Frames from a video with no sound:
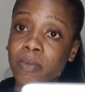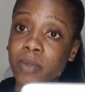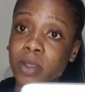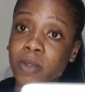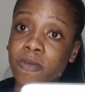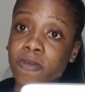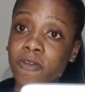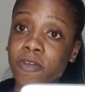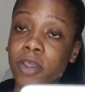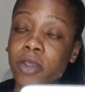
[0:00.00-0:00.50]

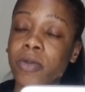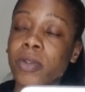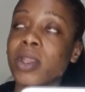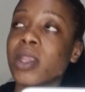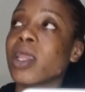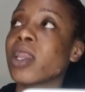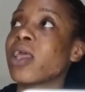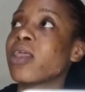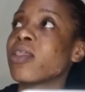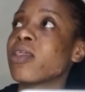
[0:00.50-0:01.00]
Tim Ferriss.
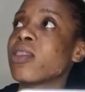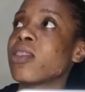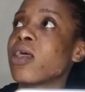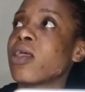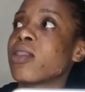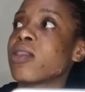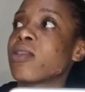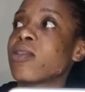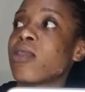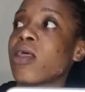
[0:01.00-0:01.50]
And I think
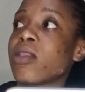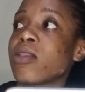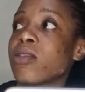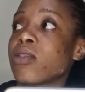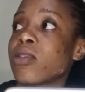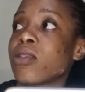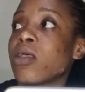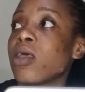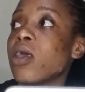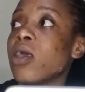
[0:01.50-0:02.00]
that's
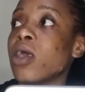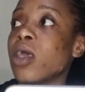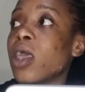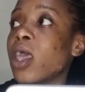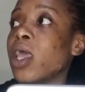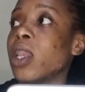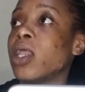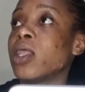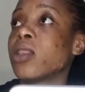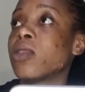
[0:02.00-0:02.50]

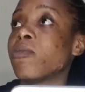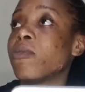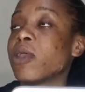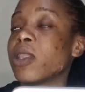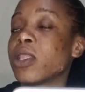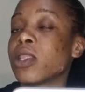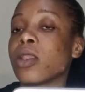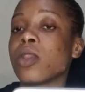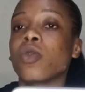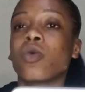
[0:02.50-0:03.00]
a lesson in
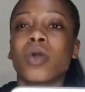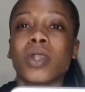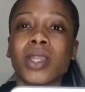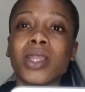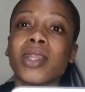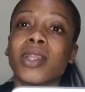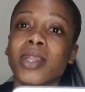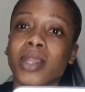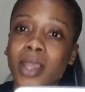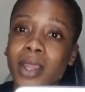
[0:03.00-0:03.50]
persistence, because
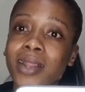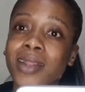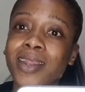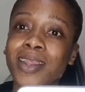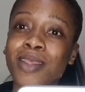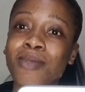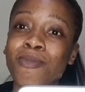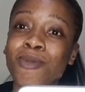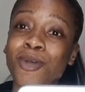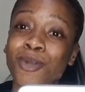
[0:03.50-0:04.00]
he sent
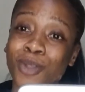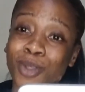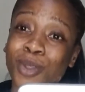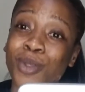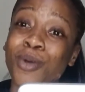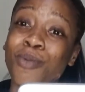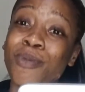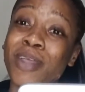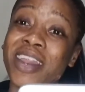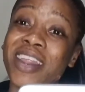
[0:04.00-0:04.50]
emails,
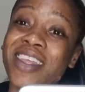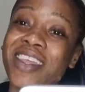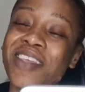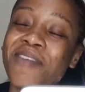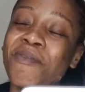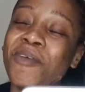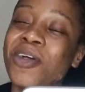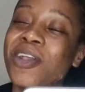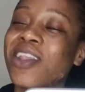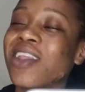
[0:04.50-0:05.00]
so many
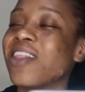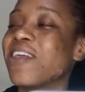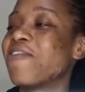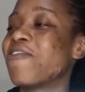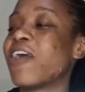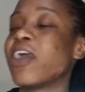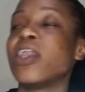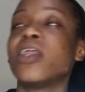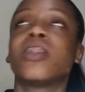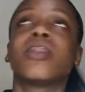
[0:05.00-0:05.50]
emails, and then
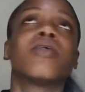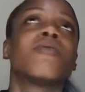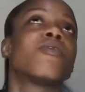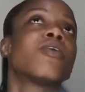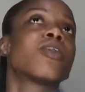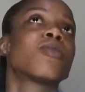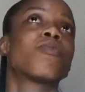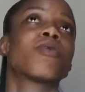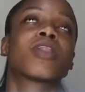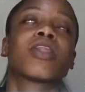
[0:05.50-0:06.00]
finally Tim
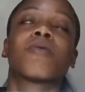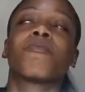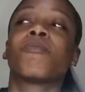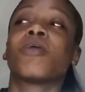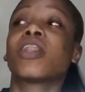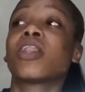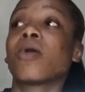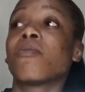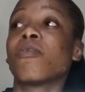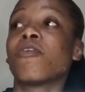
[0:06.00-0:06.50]
just
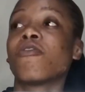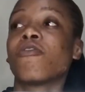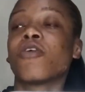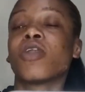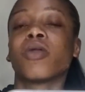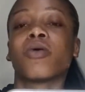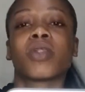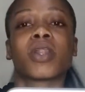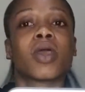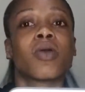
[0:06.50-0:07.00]
picked up the phone
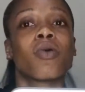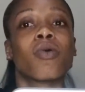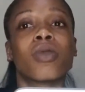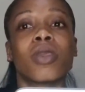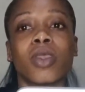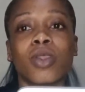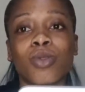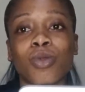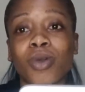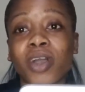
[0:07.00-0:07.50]
and was like,
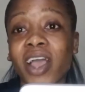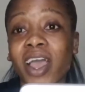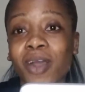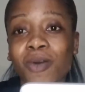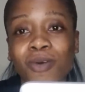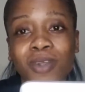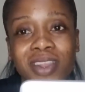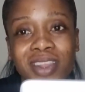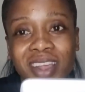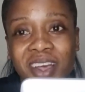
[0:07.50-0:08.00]
okay, so guy,
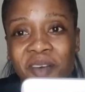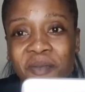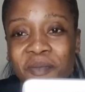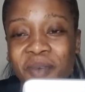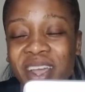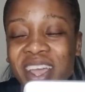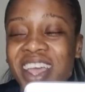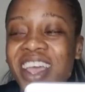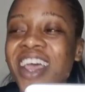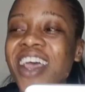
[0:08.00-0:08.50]
what's up?
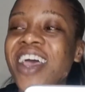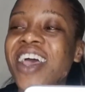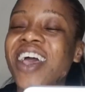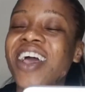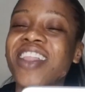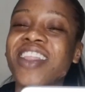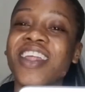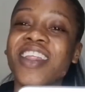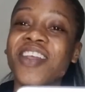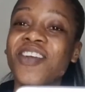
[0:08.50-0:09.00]

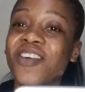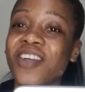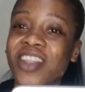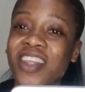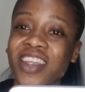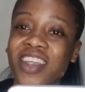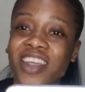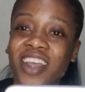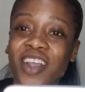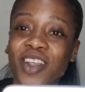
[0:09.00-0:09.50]
And then he got the
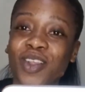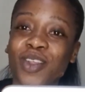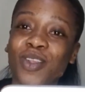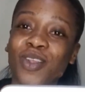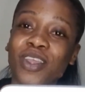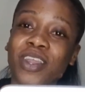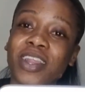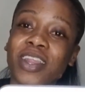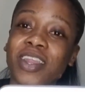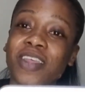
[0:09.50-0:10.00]
chance to
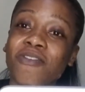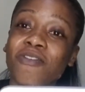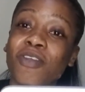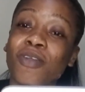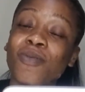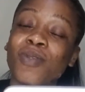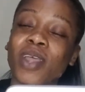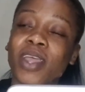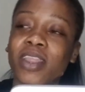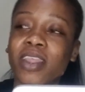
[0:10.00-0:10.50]
interview
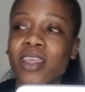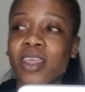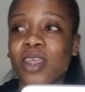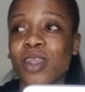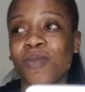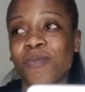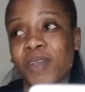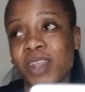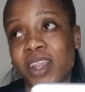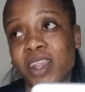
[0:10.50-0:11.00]
him. So I think
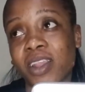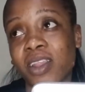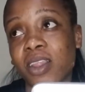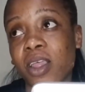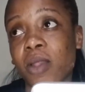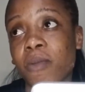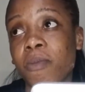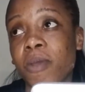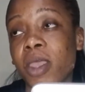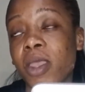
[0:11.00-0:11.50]
his
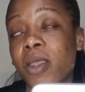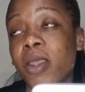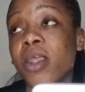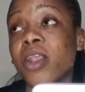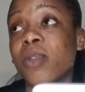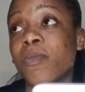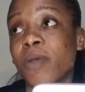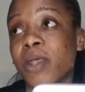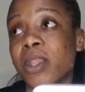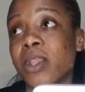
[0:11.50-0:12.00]

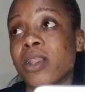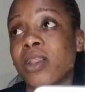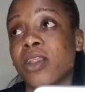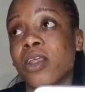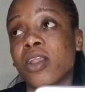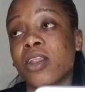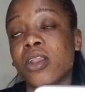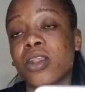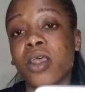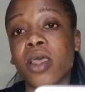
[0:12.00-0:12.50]

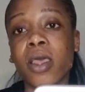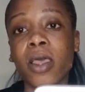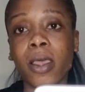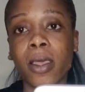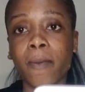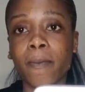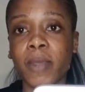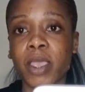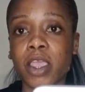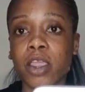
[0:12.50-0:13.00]
persistence
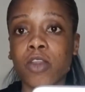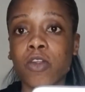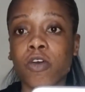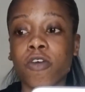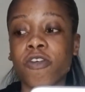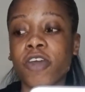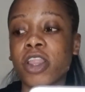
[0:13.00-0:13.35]
paid off.